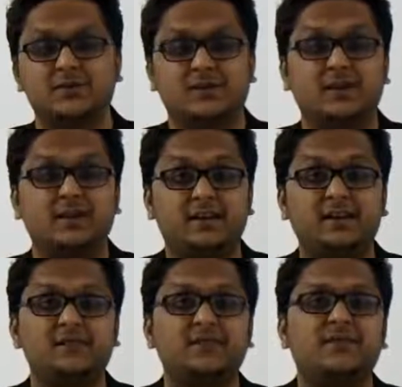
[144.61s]
So here
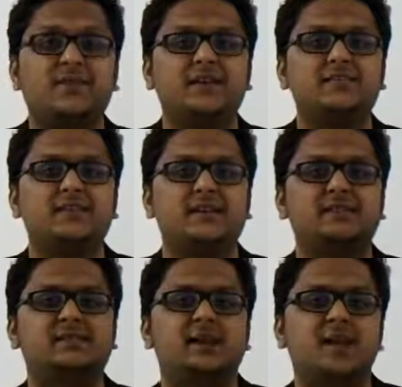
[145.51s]
disinflation
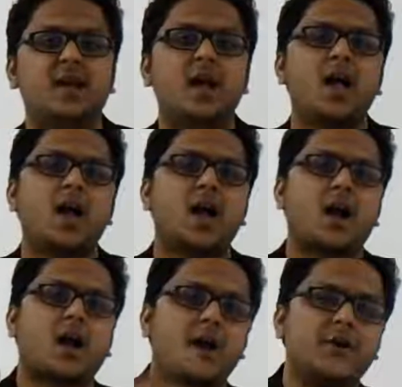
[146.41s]
is the
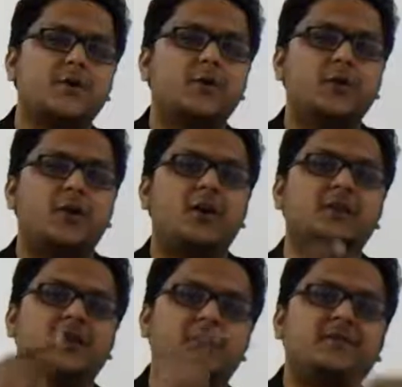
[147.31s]
control
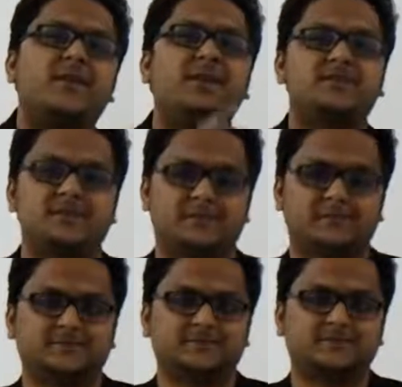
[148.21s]
on the inflation.